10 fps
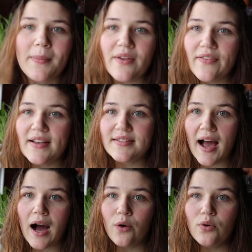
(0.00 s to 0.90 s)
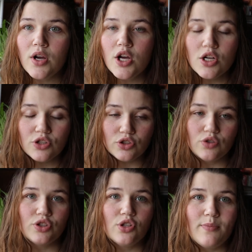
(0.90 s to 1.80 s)
of my face out, so
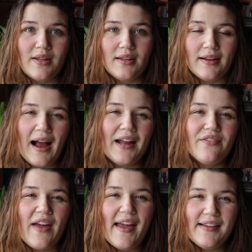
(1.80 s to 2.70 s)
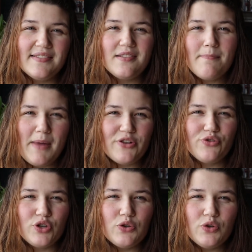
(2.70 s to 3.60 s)
it's going to be like kind of
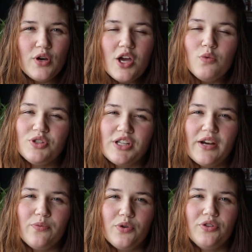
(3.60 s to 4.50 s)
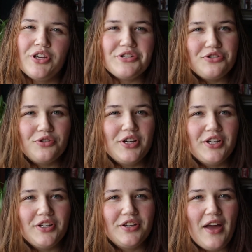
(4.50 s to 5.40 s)
asymmetrical, which I really
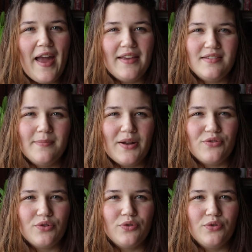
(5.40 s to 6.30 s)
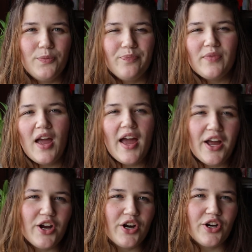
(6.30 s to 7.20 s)
enjoy, asymmetrical
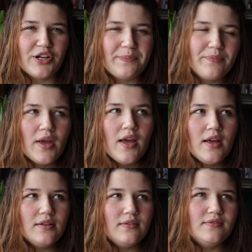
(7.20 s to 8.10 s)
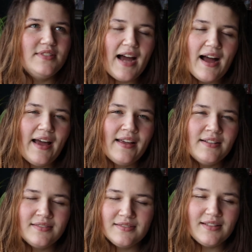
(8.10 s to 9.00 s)
hair and dye
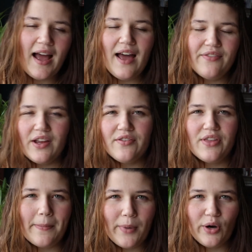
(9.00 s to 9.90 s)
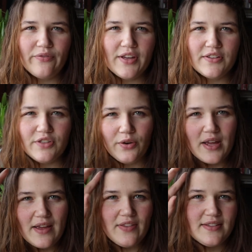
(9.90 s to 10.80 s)
and not having everything perfect. So
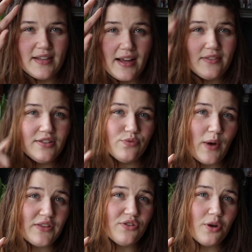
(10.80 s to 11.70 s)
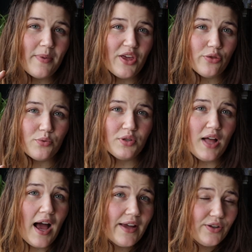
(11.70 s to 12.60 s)
this side, this red's going to peek through a
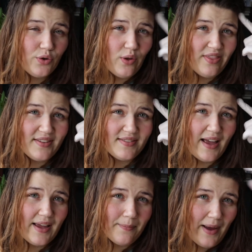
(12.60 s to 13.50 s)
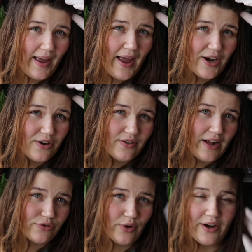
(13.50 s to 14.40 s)
lot, and on this side my hair,
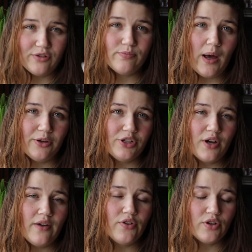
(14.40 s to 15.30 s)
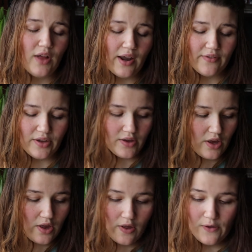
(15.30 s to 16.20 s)
natural hair, is probably going to cover a lot of it.
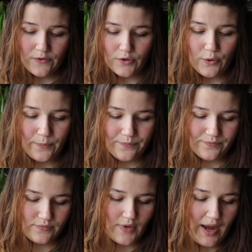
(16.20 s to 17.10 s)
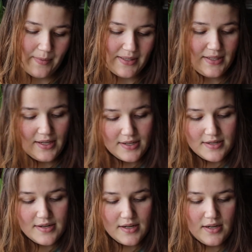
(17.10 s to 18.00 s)
So I'm
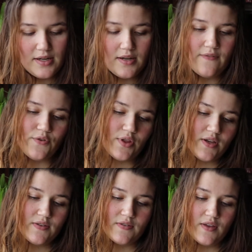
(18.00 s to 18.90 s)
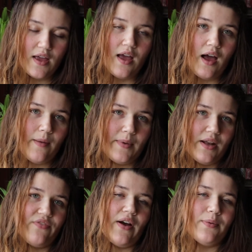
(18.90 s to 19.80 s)
excited for this. I mean,
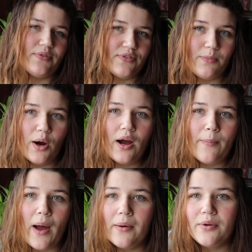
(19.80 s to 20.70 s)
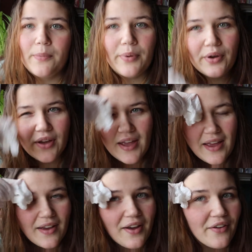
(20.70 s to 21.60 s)
if I was smart, I probably would put
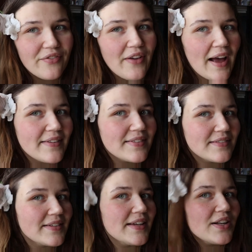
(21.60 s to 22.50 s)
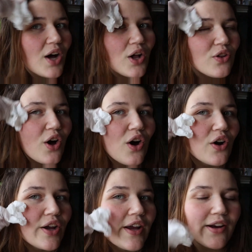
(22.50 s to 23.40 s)
Vaseline
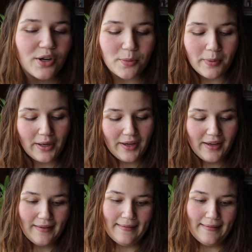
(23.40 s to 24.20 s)
along here, but